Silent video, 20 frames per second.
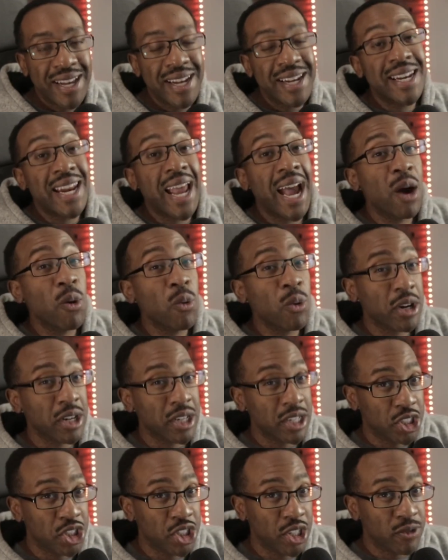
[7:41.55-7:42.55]
Now we're
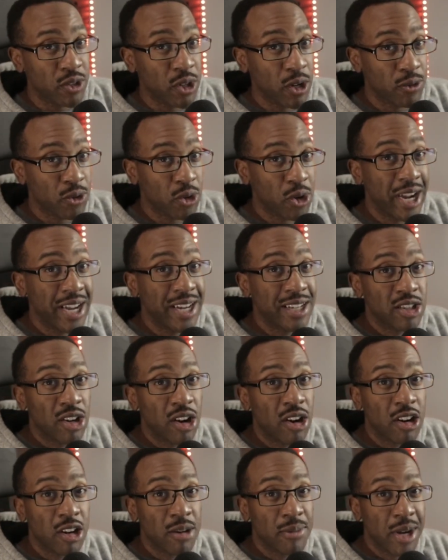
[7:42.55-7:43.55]
going to shift over and talk